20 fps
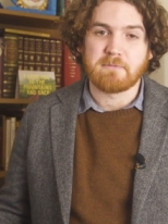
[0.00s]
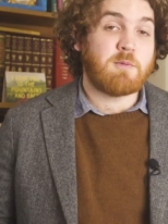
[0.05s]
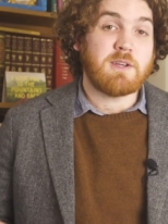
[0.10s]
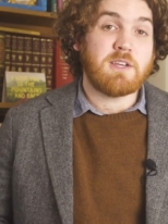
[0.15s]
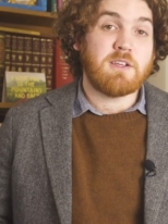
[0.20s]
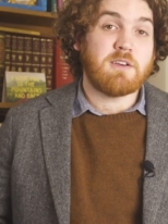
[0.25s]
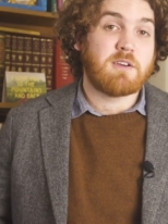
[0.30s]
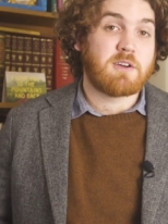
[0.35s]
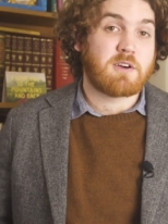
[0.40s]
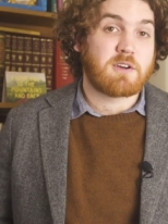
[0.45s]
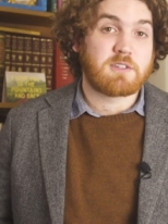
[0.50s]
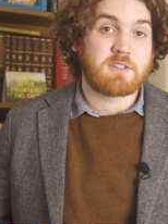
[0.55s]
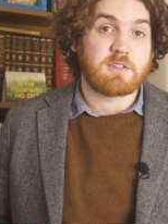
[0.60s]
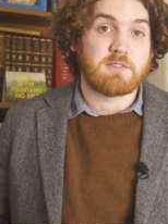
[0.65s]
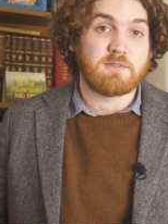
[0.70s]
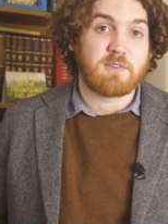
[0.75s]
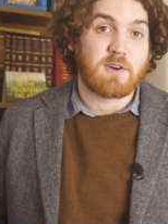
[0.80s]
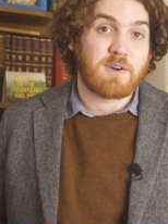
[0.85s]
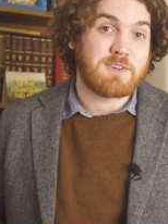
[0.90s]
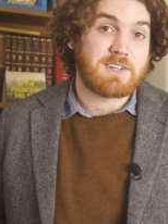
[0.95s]
When you go to
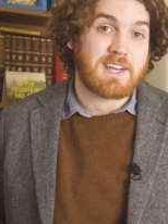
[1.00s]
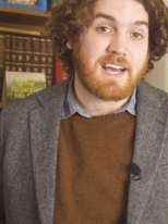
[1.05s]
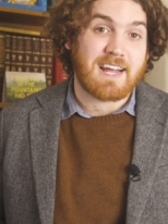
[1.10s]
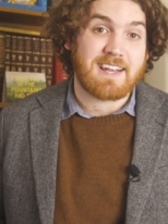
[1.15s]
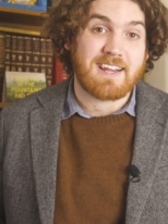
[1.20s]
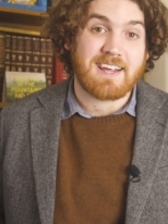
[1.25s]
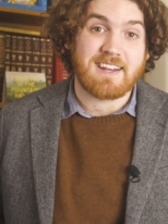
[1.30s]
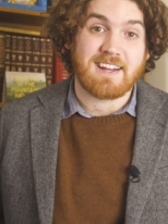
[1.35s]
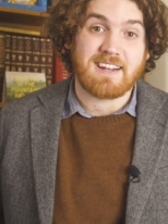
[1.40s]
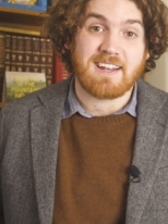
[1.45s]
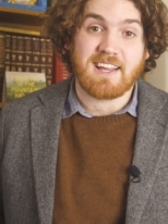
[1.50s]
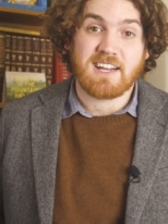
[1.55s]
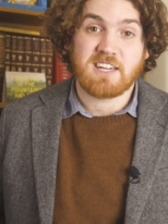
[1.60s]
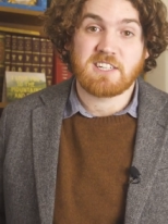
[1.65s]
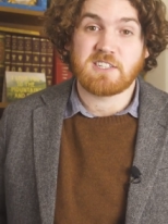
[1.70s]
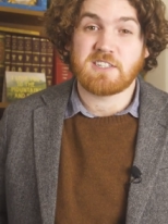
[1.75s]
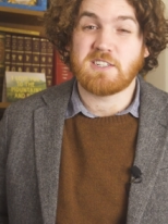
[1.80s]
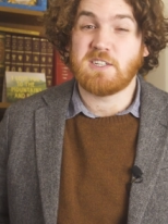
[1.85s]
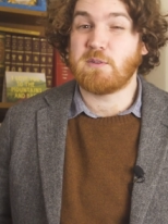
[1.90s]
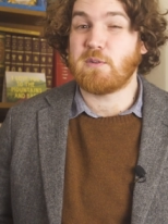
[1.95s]
vote at an
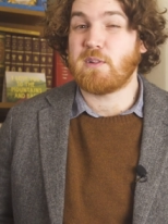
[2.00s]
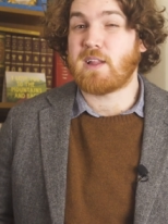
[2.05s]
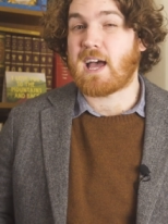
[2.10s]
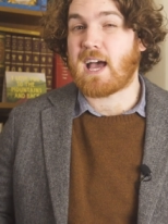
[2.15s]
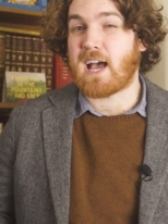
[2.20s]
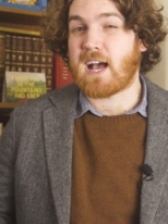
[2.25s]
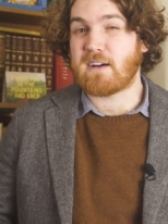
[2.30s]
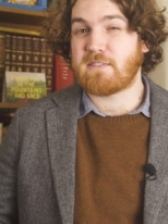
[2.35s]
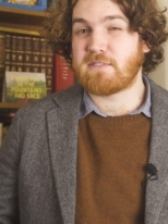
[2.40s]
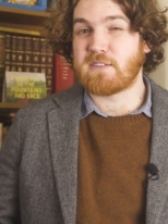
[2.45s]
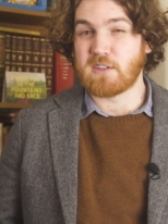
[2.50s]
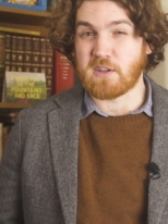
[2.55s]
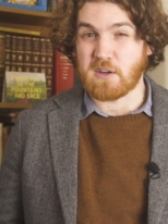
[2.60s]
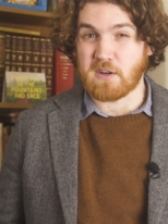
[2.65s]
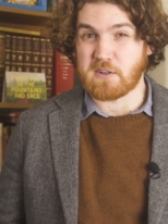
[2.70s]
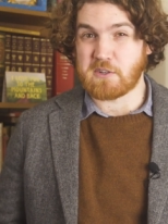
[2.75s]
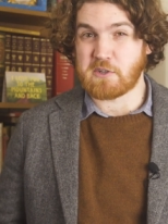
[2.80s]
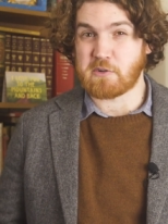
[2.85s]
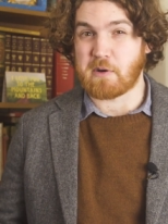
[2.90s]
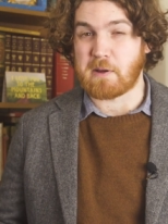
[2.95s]
election, you'll have to
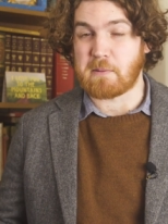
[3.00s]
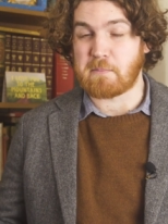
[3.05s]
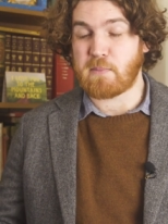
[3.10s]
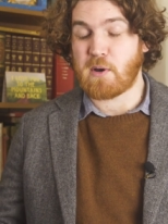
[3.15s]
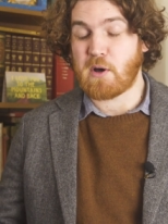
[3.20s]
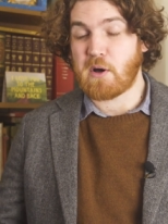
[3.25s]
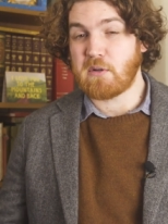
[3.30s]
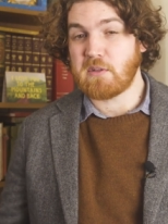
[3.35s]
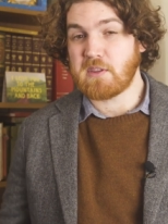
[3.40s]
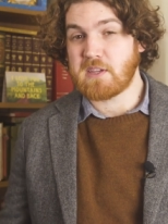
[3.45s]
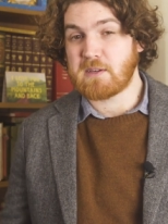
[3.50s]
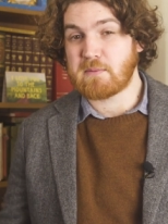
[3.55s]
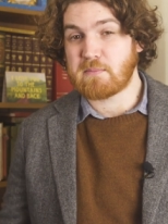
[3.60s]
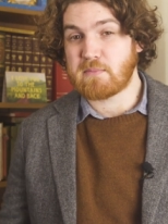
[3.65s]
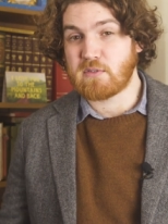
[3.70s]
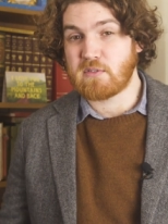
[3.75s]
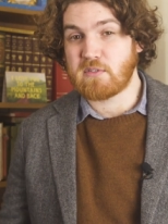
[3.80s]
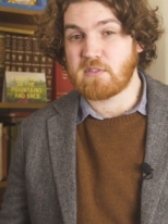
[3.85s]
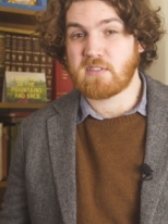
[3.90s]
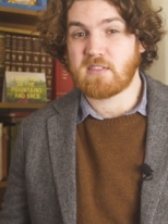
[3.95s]
go to a polling
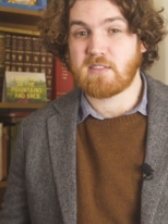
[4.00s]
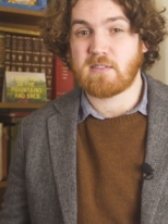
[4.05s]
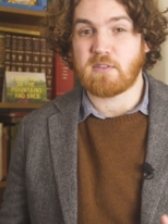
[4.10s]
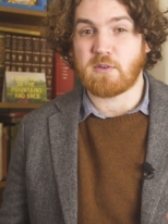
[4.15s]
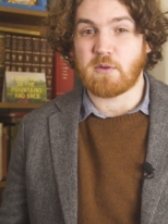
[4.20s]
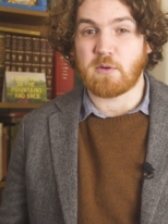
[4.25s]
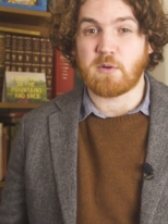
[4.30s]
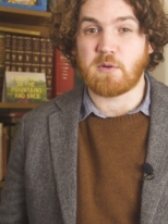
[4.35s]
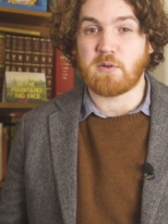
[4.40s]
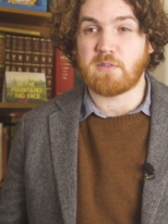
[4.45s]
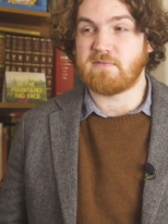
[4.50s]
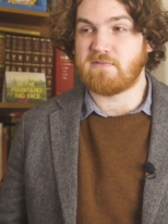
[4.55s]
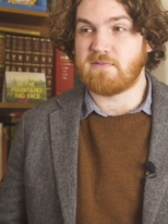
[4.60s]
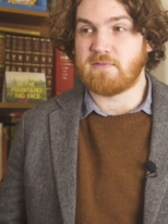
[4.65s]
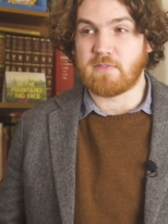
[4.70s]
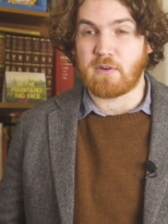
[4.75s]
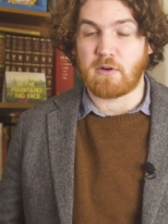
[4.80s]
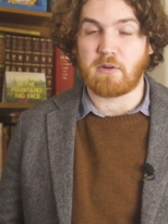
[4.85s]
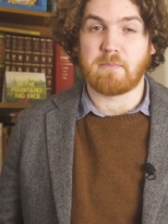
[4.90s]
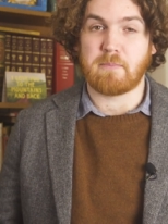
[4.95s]
booth or
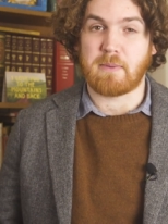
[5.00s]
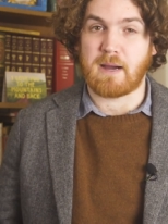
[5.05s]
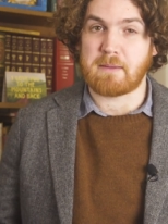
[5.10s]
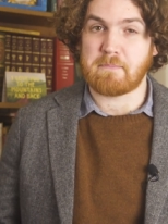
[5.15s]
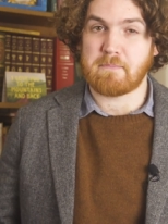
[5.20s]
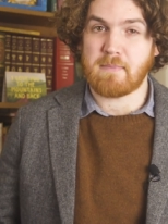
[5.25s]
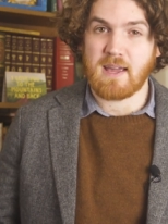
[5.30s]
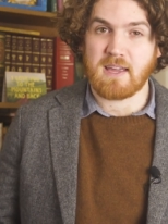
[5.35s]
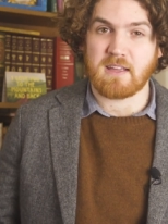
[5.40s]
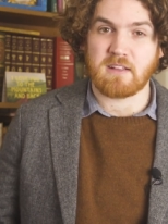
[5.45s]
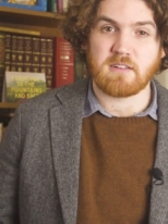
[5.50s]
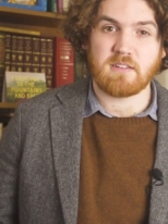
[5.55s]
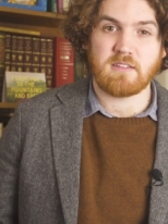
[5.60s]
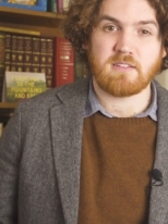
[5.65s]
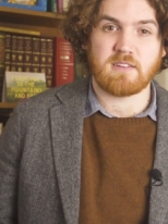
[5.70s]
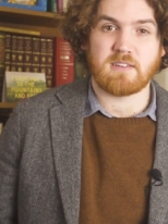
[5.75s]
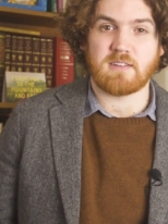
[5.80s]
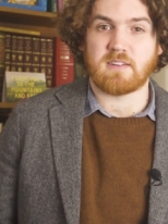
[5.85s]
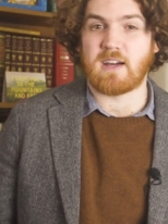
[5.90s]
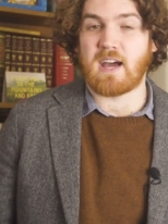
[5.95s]
vote by
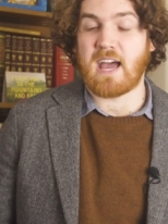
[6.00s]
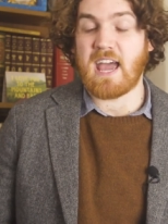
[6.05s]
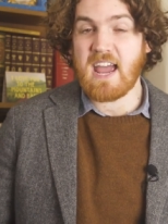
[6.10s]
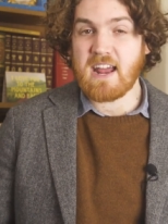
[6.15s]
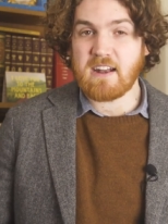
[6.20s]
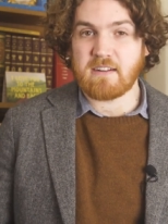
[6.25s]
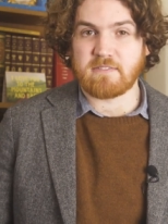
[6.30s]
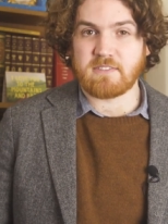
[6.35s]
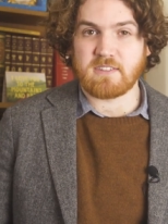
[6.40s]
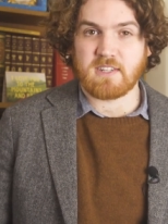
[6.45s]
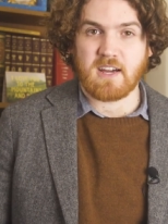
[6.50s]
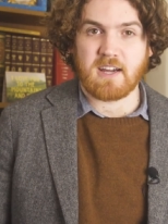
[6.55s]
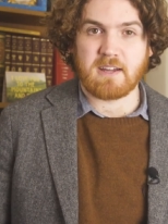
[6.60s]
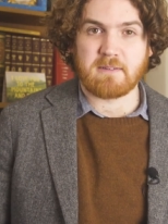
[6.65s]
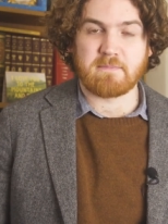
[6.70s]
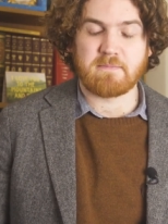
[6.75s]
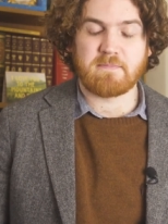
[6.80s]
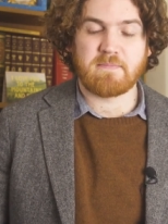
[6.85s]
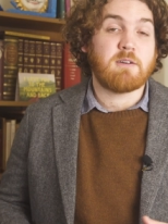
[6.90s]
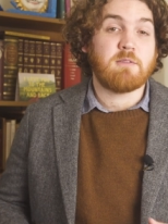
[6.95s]
mail ahead of
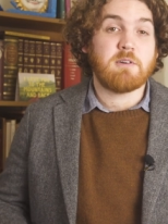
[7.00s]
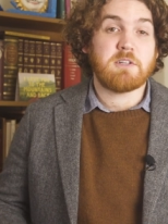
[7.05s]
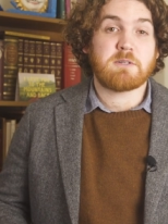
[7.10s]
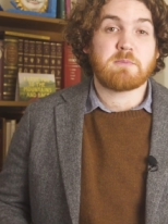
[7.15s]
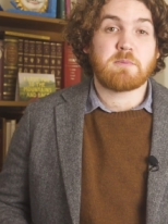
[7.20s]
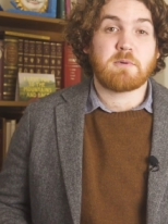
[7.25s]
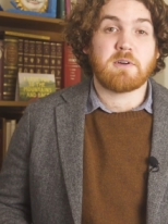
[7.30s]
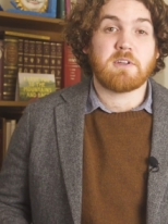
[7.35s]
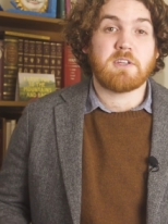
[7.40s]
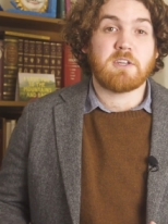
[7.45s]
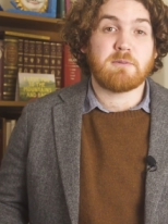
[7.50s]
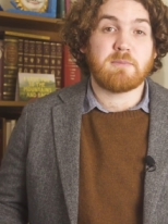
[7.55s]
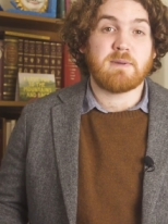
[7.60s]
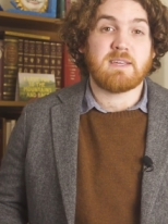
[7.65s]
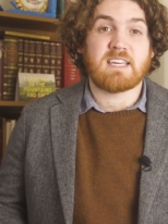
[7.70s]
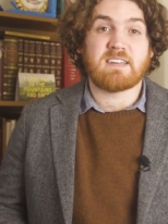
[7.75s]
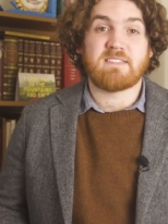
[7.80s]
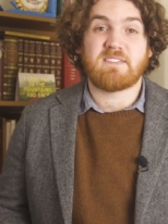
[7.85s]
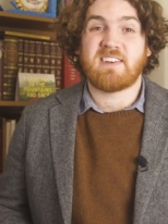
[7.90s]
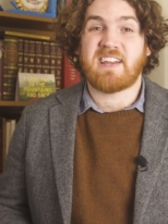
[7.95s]
time, at which point you'll be
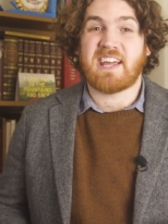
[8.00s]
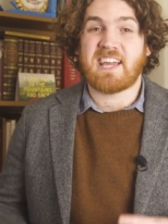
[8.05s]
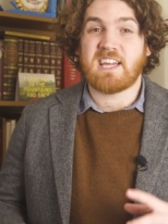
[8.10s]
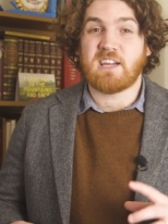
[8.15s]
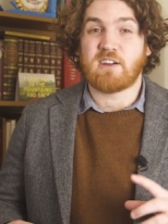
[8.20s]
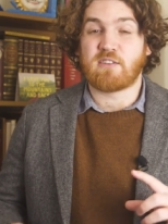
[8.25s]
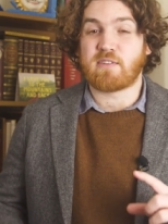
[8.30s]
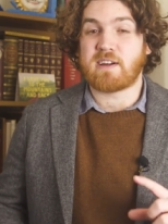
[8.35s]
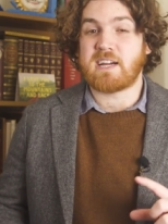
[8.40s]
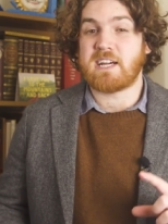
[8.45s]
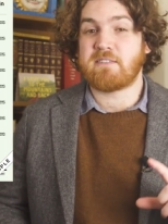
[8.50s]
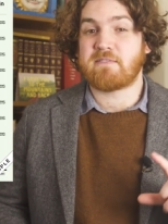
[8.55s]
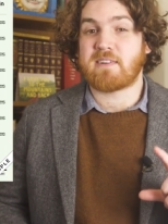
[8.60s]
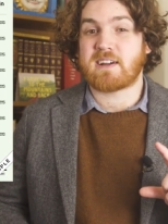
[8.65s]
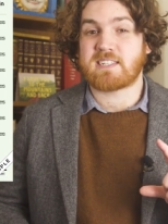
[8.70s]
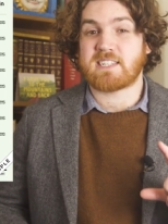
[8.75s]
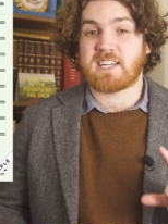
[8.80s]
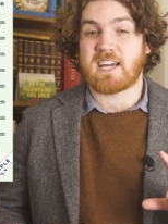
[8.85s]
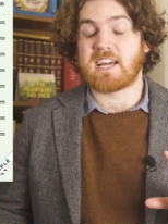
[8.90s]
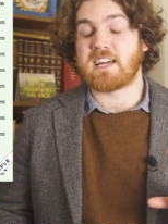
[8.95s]
given a green
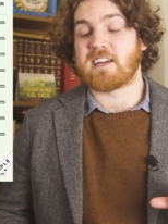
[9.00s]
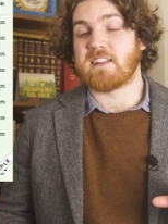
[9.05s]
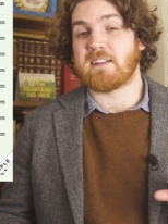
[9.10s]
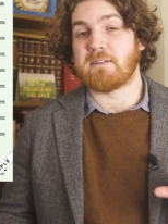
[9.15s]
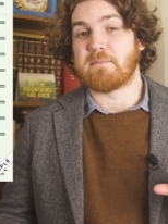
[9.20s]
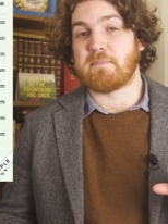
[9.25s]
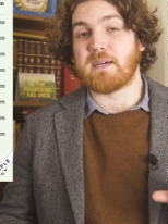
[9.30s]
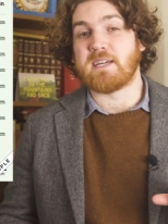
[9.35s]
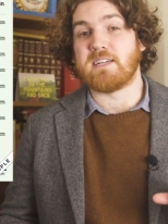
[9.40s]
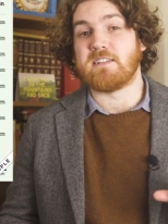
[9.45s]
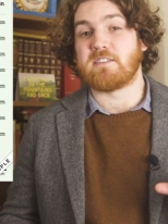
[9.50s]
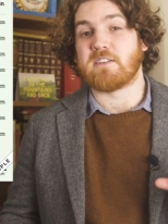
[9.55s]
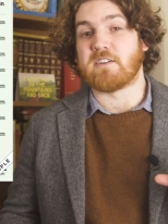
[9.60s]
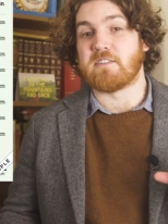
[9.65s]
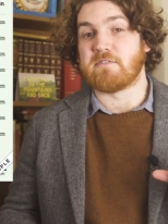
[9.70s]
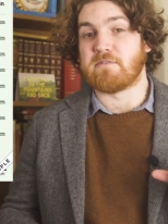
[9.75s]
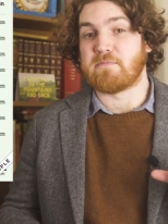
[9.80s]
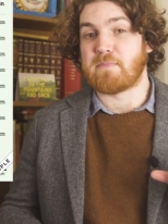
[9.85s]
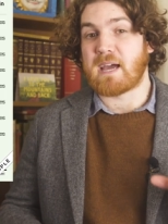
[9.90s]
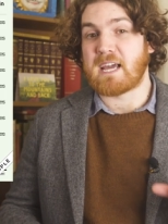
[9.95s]
rectangular piece
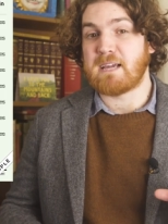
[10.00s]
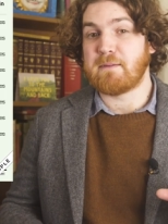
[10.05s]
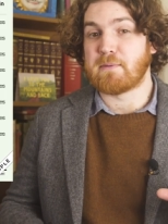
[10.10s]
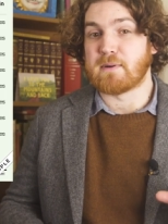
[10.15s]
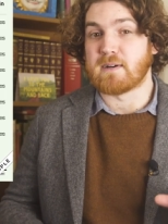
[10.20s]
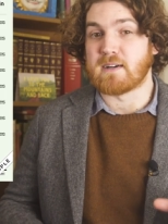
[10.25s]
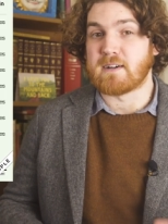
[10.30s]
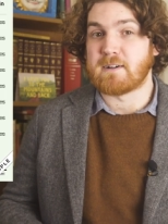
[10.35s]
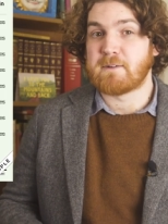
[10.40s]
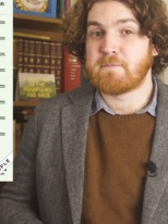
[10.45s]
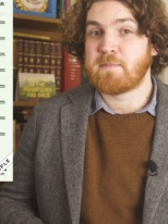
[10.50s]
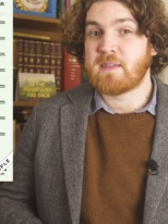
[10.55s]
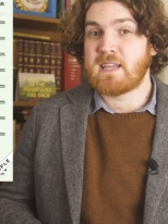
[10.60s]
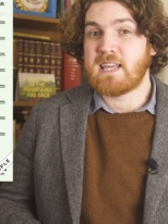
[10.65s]
of paper